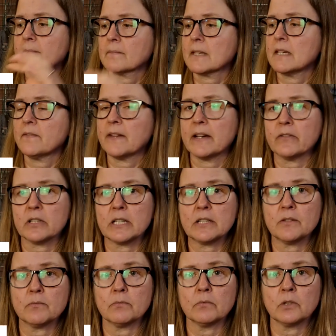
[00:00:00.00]
if I ever need
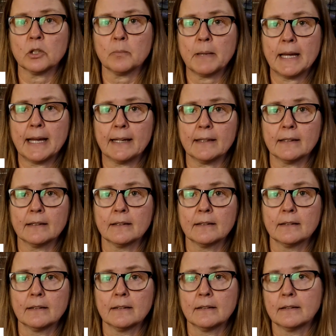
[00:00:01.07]
to look back
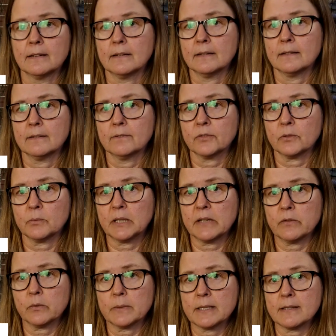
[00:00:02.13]
for
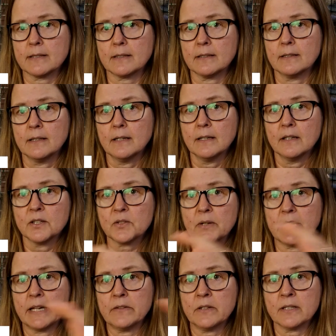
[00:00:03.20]
whatever reason. So I
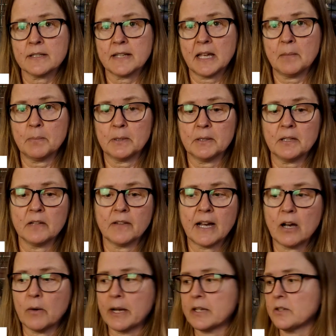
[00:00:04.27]
have an example of
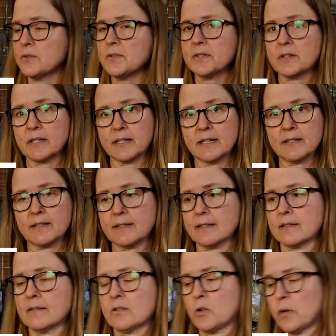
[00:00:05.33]
how I used this
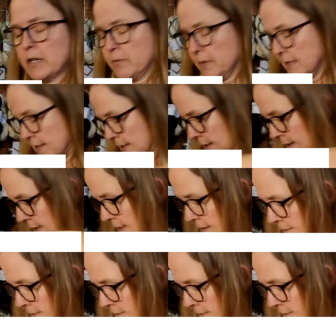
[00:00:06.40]
quite recently.